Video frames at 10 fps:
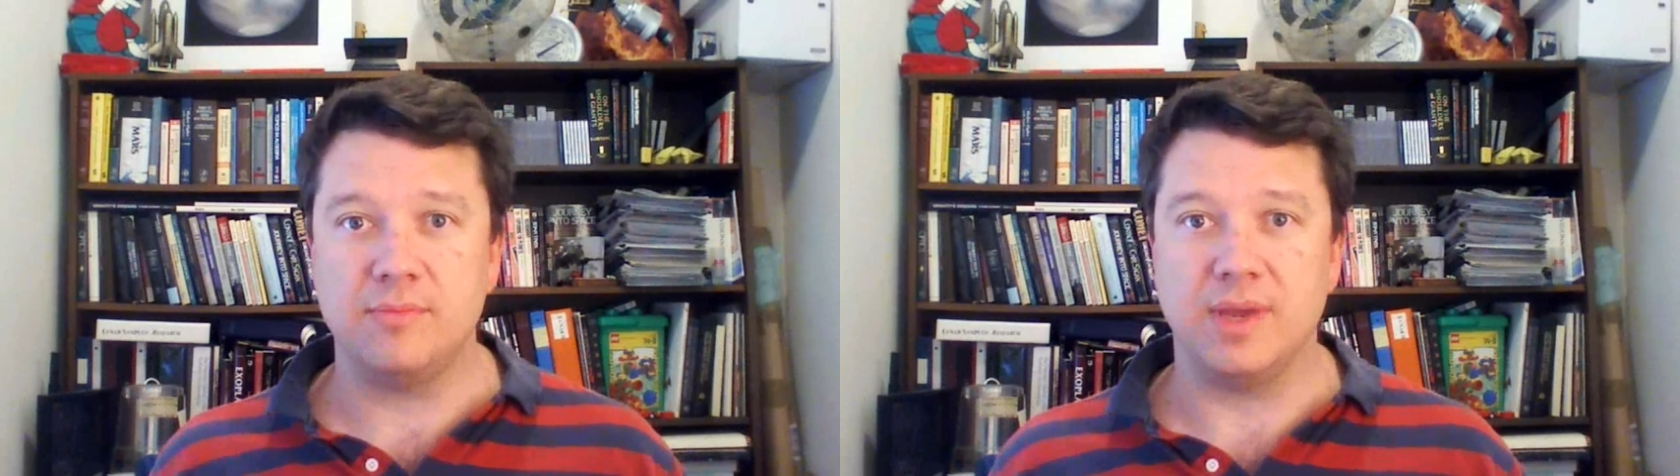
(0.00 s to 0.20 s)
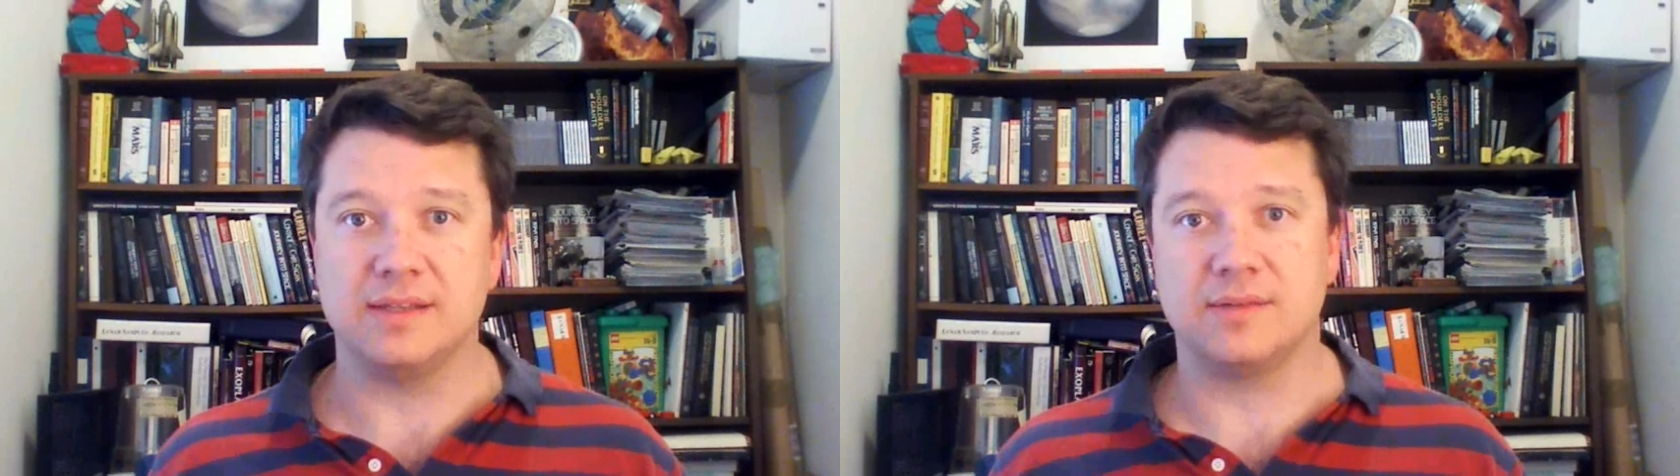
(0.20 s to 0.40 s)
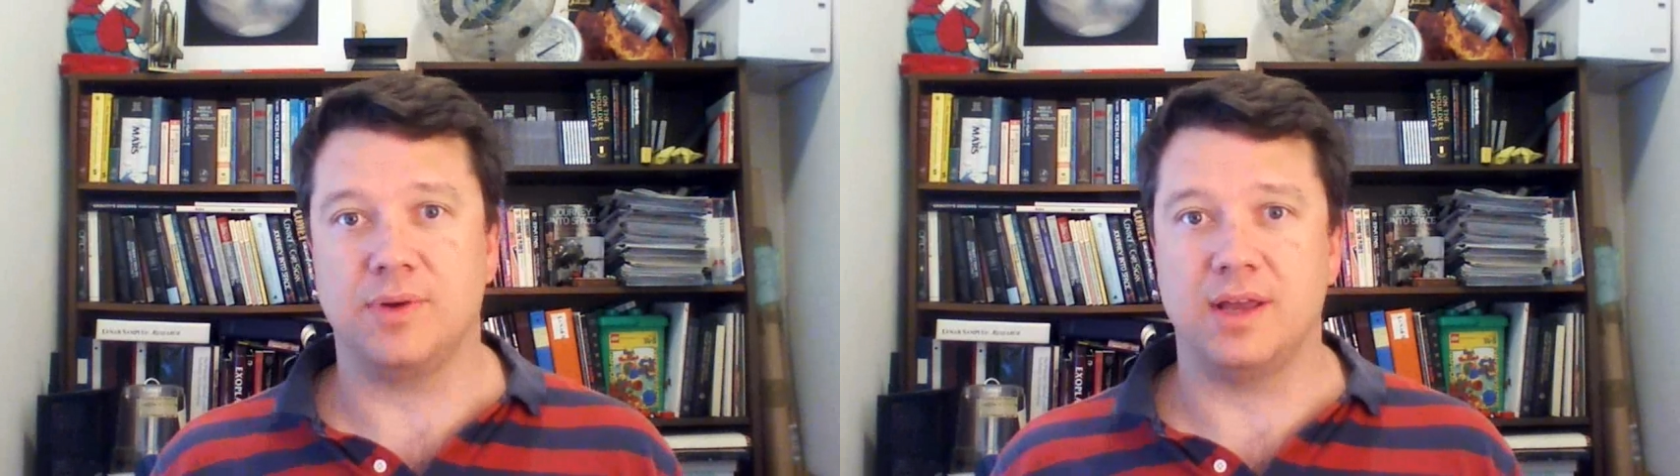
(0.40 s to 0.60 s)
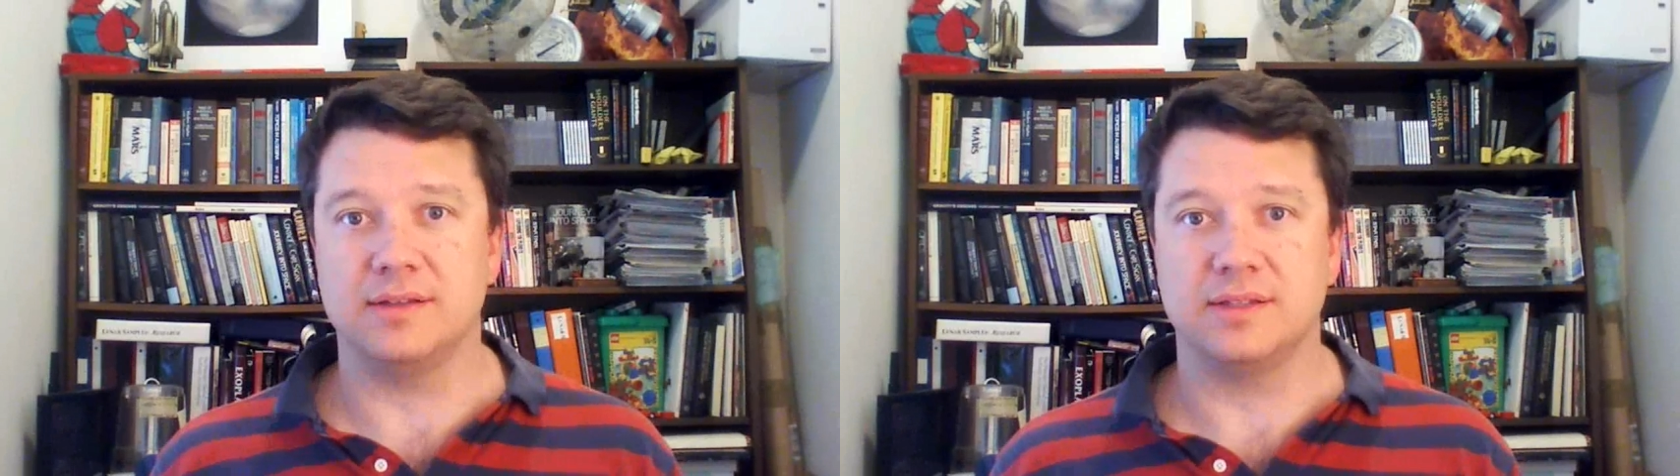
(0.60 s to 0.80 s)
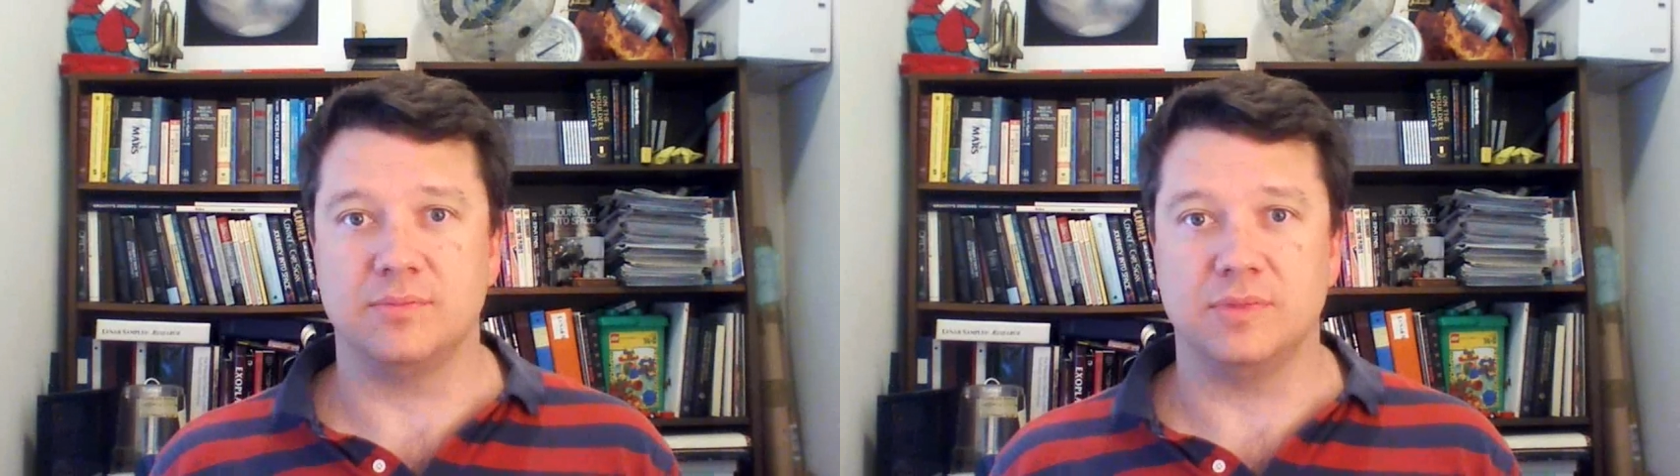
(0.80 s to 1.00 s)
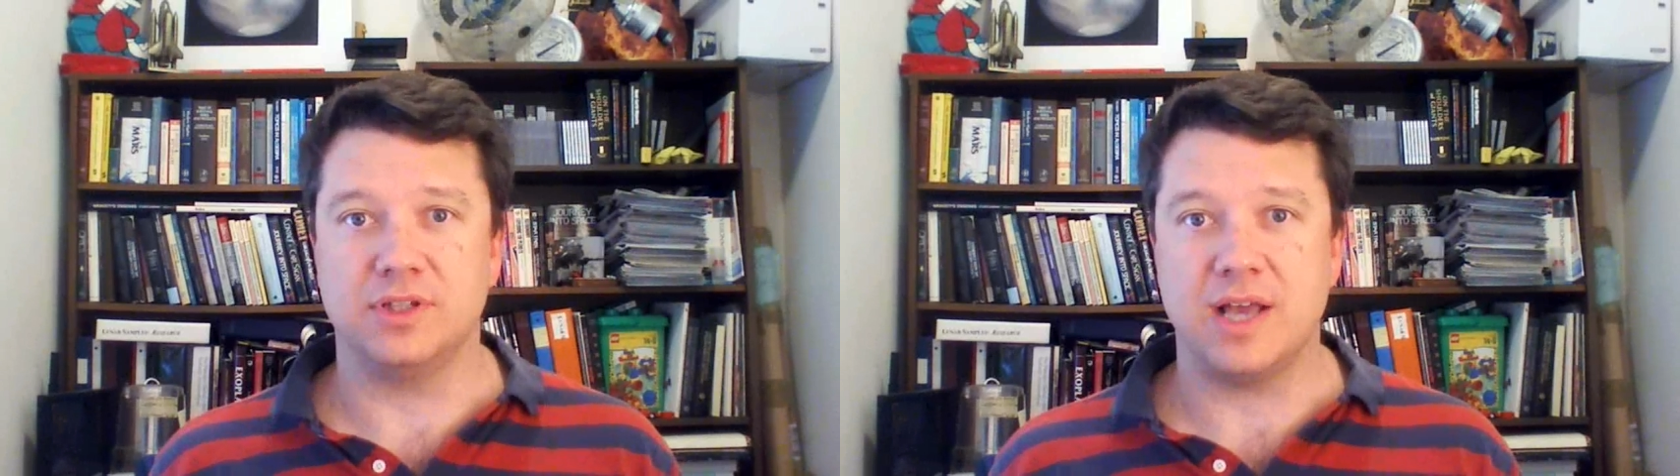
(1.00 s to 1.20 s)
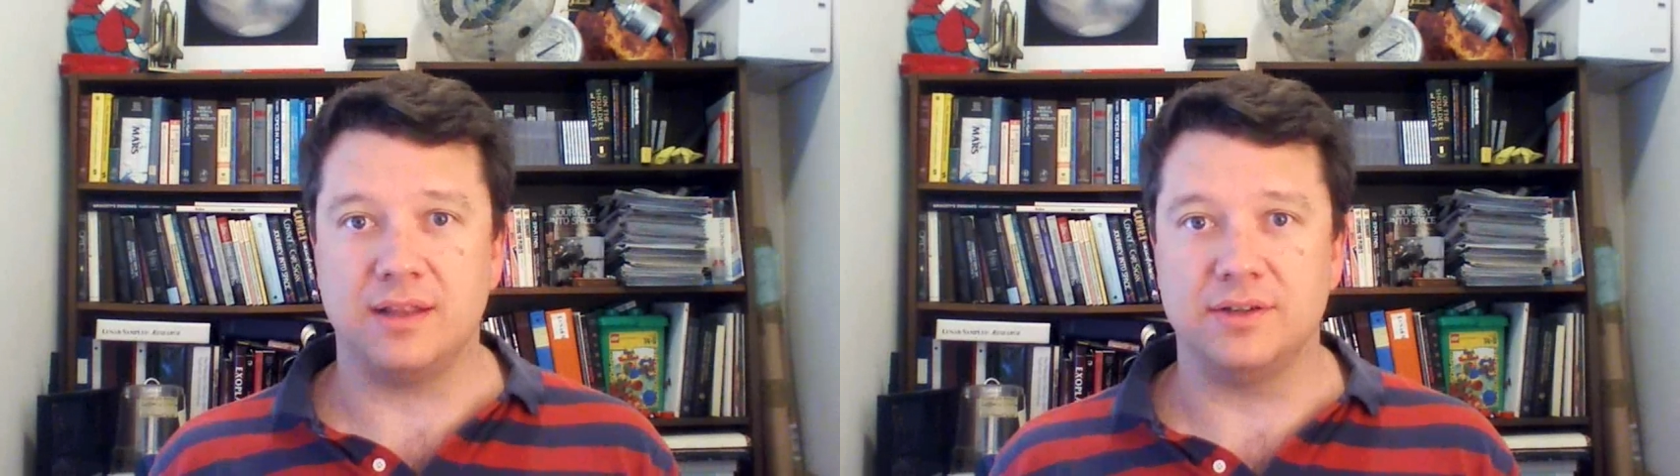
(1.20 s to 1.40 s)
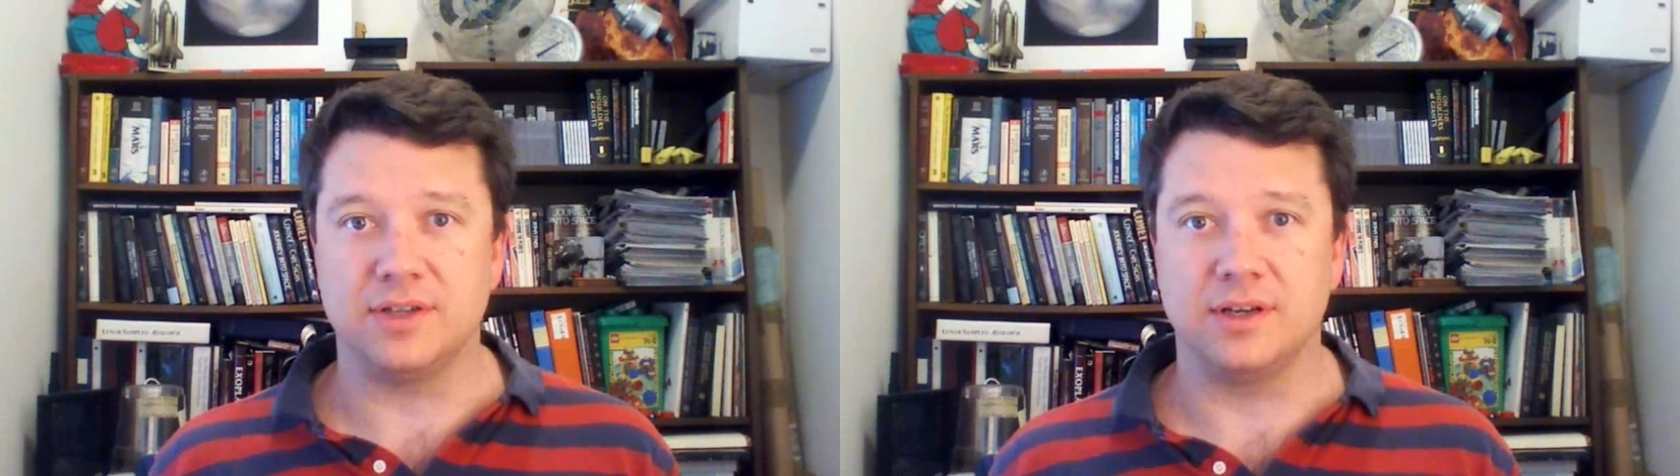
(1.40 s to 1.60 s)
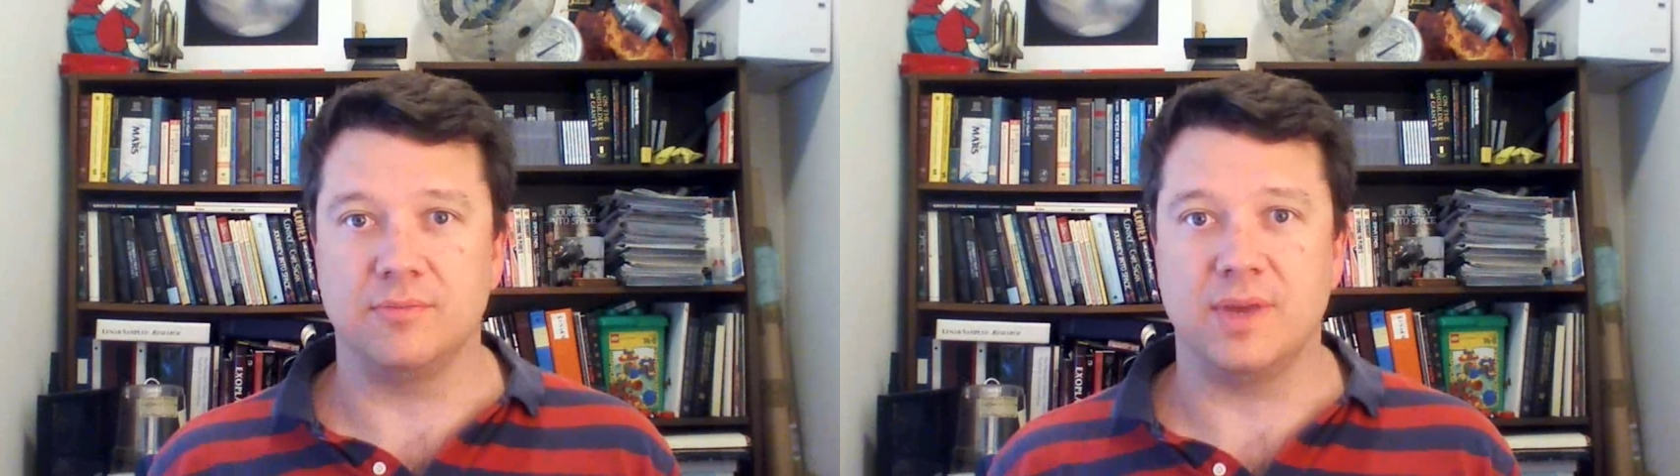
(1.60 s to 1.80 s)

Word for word: based upon some challenging